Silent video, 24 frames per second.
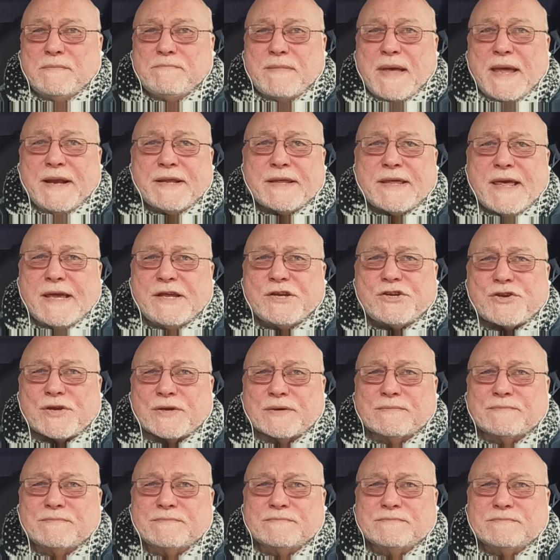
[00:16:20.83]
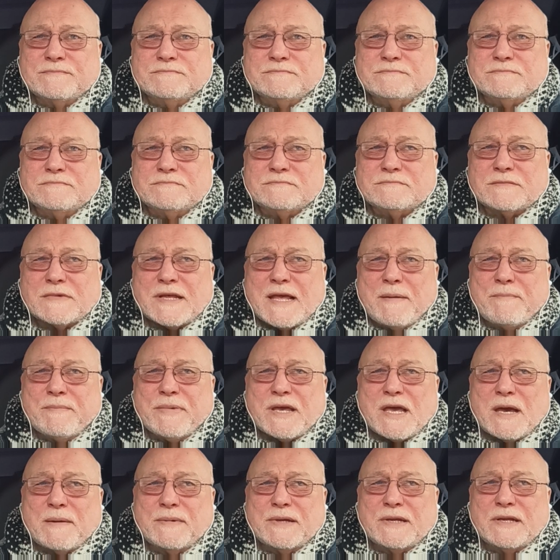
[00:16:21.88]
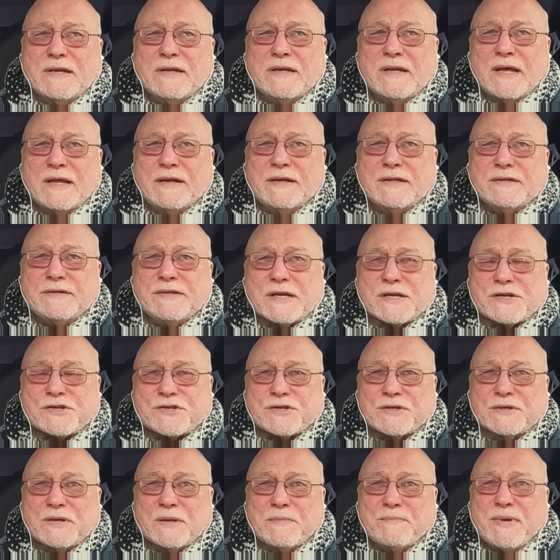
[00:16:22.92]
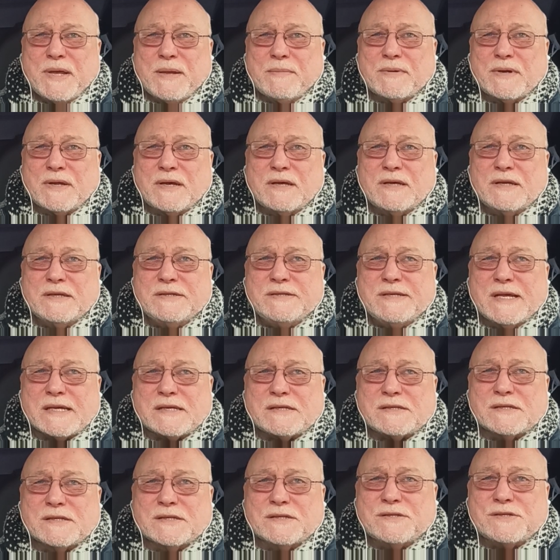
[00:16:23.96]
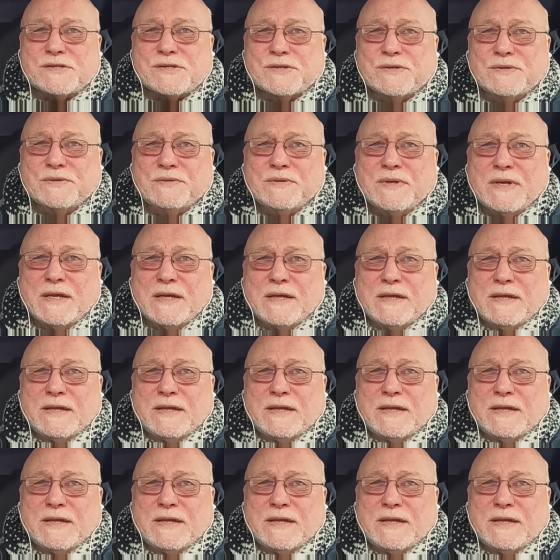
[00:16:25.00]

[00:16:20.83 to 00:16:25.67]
Medication can become an addiction. And people are addicted to